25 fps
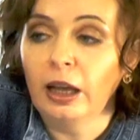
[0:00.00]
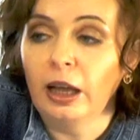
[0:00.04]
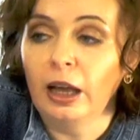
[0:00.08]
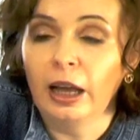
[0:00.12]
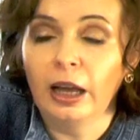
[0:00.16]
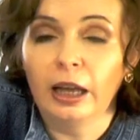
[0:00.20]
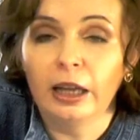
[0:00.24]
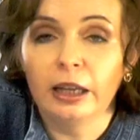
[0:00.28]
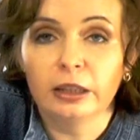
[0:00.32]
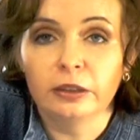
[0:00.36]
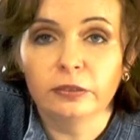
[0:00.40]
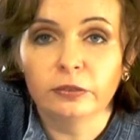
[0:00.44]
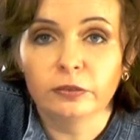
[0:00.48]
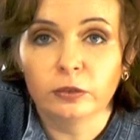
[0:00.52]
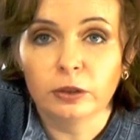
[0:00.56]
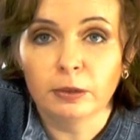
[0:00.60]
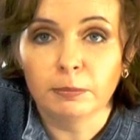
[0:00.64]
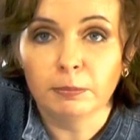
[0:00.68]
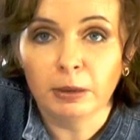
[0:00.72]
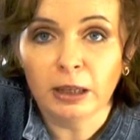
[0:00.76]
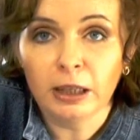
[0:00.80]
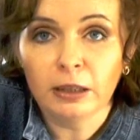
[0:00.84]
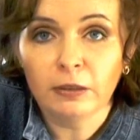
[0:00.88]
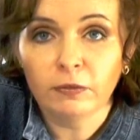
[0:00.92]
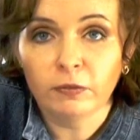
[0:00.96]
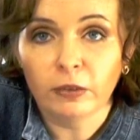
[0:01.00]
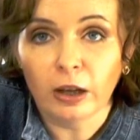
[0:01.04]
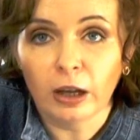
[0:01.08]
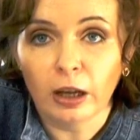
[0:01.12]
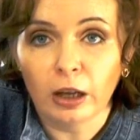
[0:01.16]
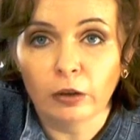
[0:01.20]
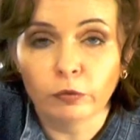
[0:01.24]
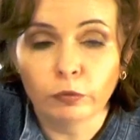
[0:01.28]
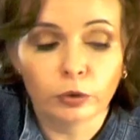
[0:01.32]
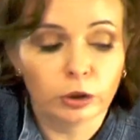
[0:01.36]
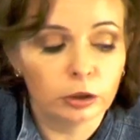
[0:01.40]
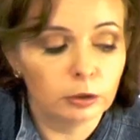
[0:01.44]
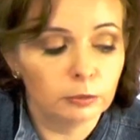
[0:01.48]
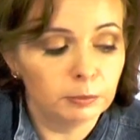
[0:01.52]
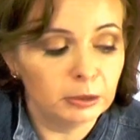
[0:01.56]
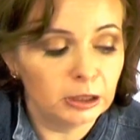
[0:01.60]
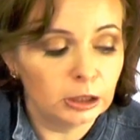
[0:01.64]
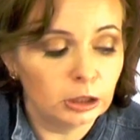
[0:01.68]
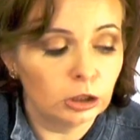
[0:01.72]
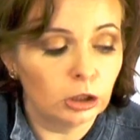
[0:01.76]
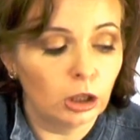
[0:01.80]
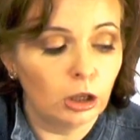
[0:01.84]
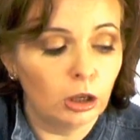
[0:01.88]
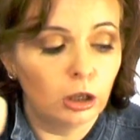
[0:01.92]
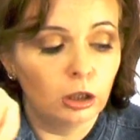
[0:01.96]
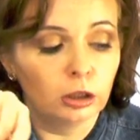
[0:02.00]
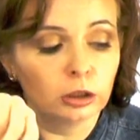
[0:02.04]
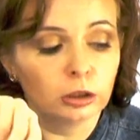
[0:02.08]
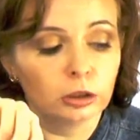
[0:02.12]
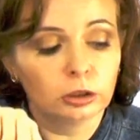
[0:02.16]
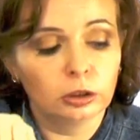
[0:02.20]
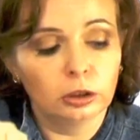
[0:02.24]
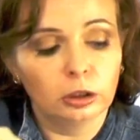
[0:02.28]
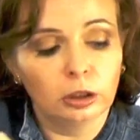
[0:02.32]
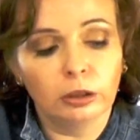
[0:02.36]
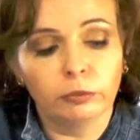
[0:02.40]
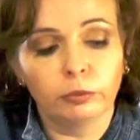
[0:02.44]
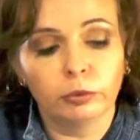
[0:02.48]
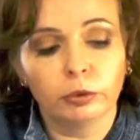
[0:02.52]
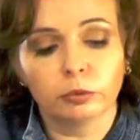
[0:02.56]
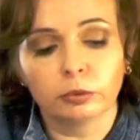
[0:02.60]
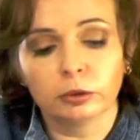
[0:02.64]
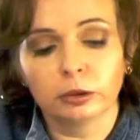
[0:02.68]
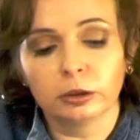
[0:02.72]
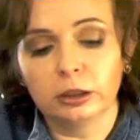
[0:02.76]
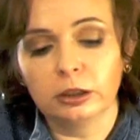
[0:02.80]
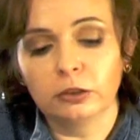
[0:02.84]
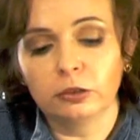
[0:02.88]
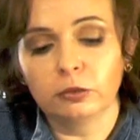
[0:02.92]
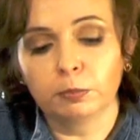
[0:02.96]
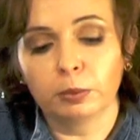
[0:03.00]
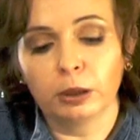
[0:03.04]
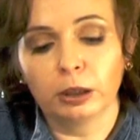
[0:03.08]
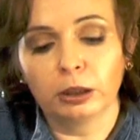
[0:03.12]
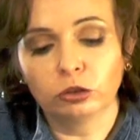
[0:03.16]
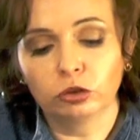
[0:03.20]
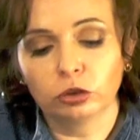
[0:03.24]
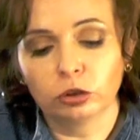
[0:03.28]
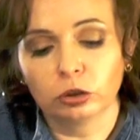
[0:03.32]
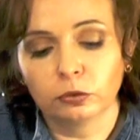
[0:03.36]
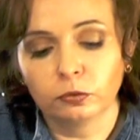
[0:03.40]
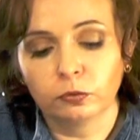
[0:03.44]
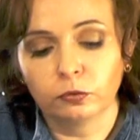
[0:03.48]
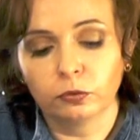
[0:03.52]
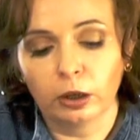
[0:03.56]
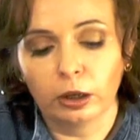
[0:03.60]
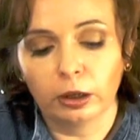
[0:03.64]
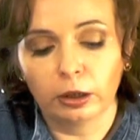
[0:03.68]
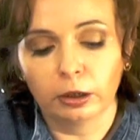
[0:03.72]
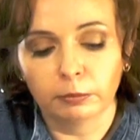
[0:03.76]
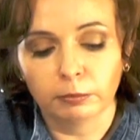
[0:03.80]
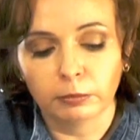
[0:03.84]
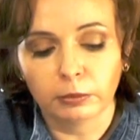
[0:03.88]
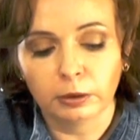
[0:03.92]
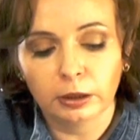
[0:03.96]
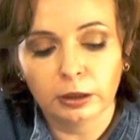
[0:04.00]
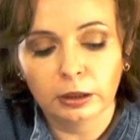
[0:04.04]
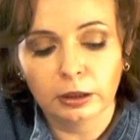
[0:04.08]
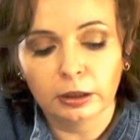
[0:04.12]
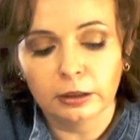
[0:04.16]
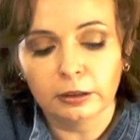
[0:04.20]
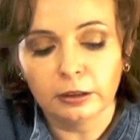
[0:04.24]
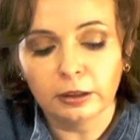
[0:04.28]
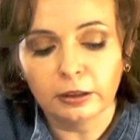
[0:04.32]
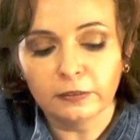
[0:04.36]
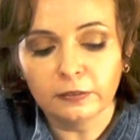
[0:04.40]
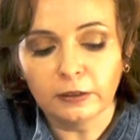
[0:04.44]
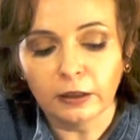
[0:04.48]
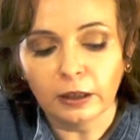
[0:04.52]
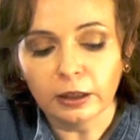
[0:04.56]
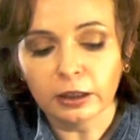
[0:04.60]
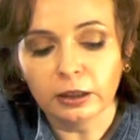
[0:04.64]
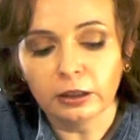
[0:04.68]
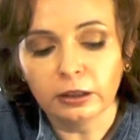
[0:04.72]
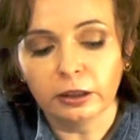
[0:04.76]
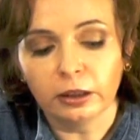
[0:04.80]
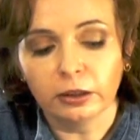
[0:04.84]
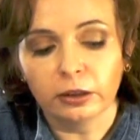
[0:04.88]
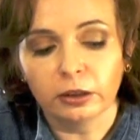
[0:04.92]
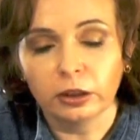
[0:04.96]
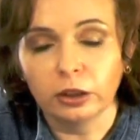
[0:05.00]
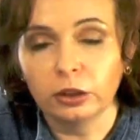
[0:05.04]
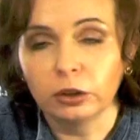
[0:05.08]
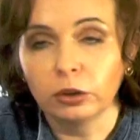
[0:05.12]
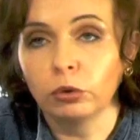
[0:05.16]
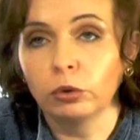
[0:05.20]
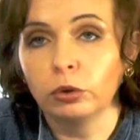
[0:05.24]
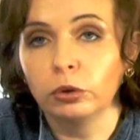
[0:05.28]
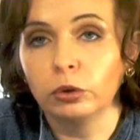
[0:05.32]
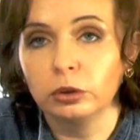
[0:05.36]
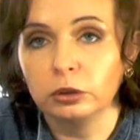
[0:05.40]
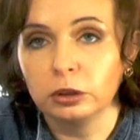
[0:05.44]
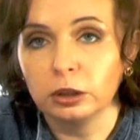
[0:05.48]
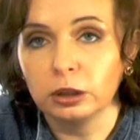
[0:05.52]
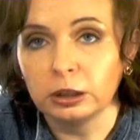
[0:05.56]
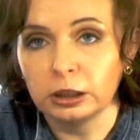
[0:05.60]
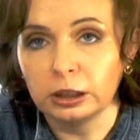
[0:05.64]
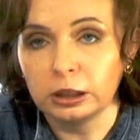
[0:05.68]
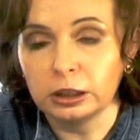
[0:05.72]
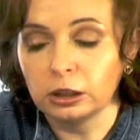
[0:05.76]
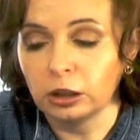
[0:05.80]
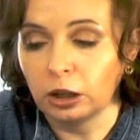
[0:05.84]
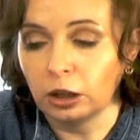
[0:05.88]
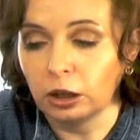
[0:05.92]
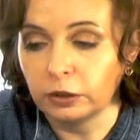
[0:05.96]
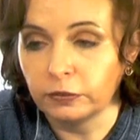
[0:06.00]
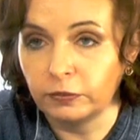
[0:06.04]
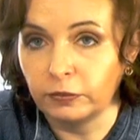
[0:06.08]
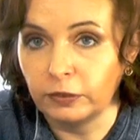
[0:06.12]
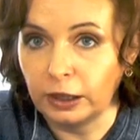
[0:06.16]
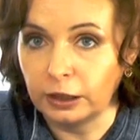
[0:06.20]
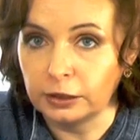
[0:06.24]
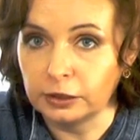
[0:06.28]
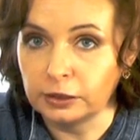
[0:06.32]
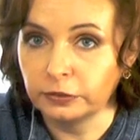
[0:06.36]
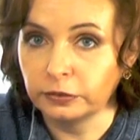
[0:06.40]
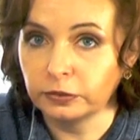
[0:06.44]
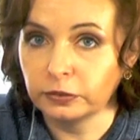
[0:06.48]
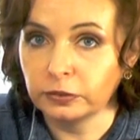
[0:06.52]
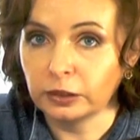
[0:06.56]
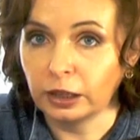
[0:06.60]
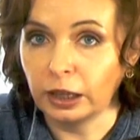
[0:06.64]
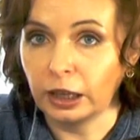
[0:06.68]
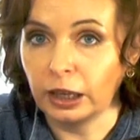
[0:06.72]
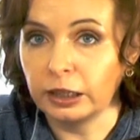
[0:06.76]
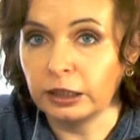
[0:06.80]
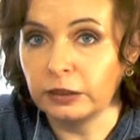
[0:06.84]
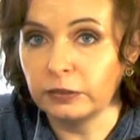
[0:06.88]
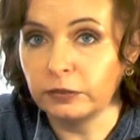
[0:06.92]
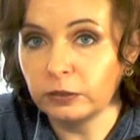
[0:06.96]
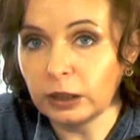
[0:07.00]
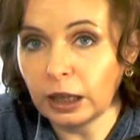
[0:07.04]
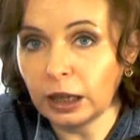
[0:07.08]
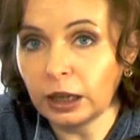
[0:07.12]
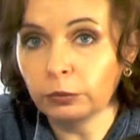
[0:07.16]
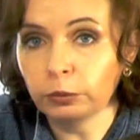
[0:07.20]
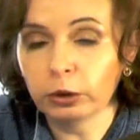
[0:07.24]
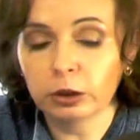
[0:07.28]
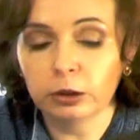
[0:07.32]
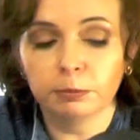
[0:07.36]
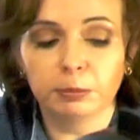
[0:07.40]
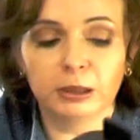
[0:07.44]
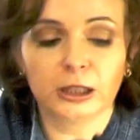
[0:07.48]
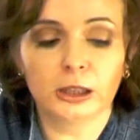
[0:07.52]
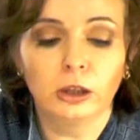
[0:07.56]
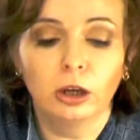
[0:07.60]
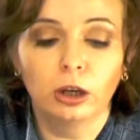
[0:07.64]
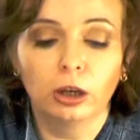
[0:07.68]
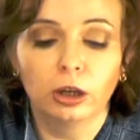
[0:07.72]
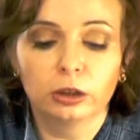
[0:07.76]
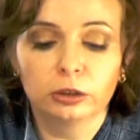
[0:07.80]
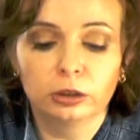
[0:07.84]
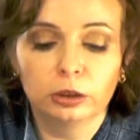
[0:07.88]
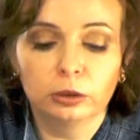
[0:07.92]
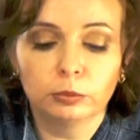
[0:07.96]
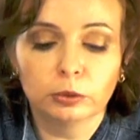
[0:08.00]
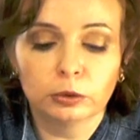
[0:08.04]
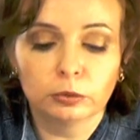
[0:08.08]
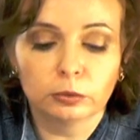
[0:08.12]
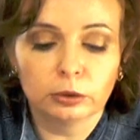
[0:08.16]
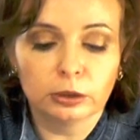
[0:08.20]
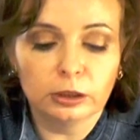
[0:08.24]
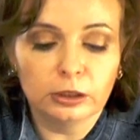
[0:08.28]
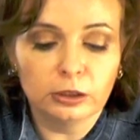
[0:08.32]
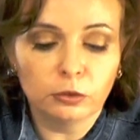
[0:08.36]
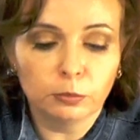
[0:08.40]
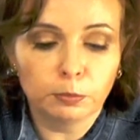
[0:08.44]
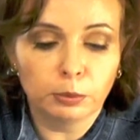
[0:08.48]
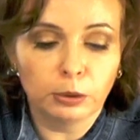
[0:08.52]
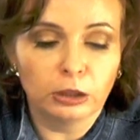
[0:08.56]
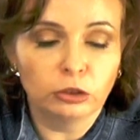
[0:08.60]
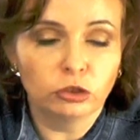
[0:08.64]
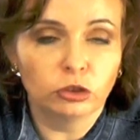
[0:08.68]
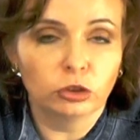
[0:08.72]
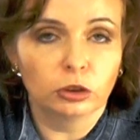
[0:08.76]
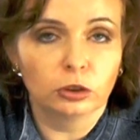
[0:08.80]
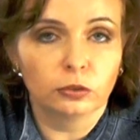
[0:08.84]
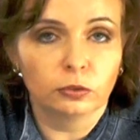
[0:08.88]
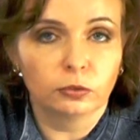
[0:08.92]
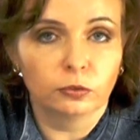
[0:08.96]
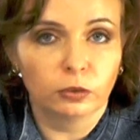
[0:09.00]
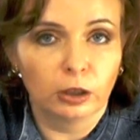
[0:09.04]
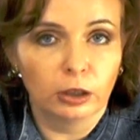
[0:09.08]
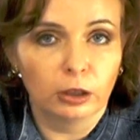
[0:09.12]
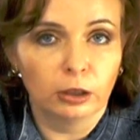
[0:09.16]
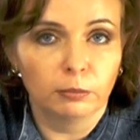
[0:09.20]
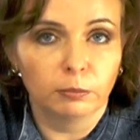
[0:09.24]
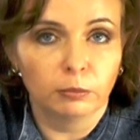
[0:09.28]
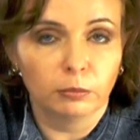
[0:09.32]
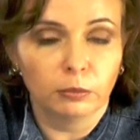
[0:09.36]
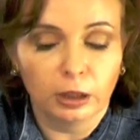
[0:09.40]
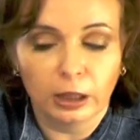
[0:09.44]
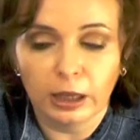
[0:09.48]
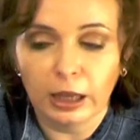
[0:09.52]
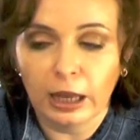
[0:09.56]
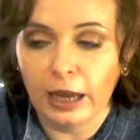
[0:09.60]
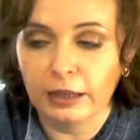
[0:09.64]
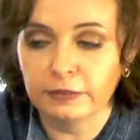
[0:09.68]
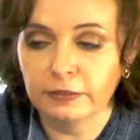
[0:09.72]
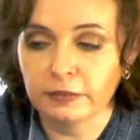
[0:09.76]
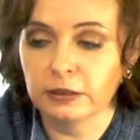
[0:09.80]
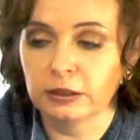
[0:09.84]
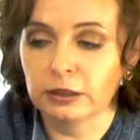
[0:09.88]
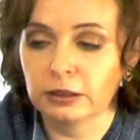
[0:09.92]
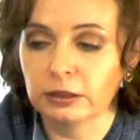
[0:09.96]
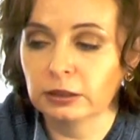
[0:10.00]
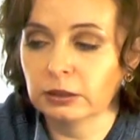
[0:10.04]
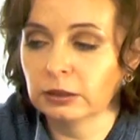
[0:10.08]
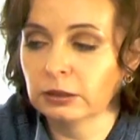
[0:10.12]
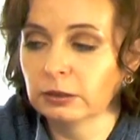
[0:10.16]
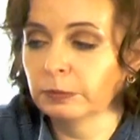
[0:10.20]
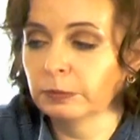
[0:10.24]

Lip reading: and if the main valve were to be clogged, it will release pressure from the secondary or the lid lock valve. And if that were to be locked, it will release pressure from the gasket.